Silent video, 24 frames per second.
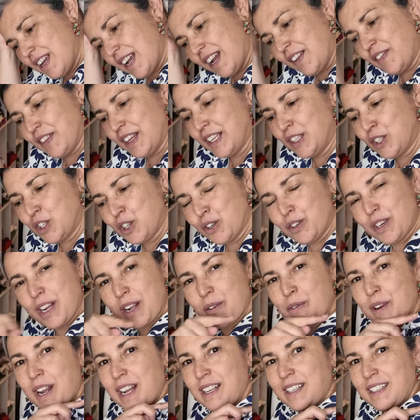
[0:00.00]
and then turn
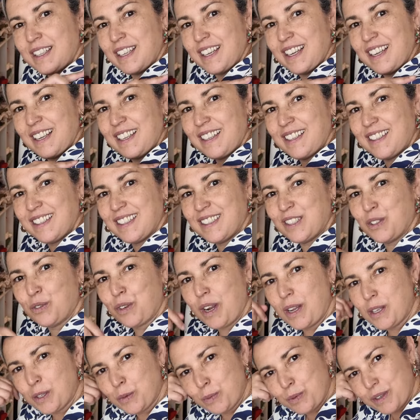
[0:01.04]
around the
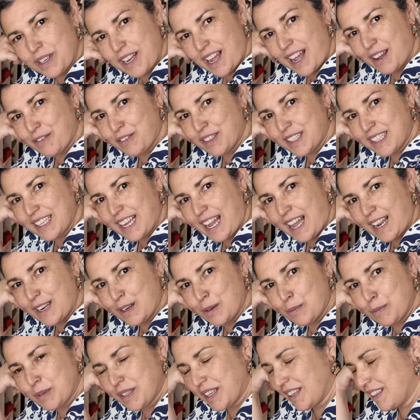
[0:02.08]
straps will have
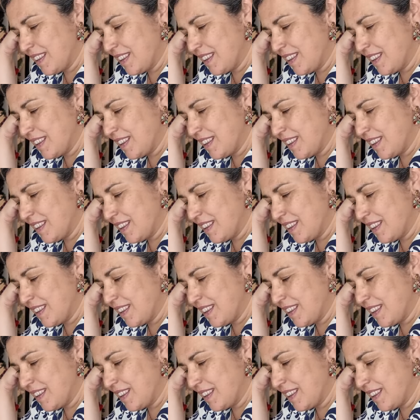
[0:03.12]
scallops.